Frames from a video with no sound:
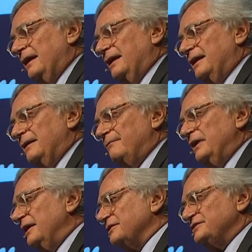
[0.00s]
Um,
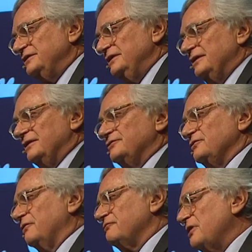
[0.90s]
they are seen as
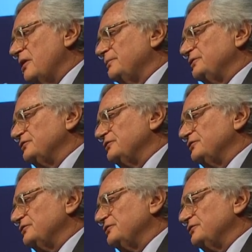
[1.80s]
corrupt,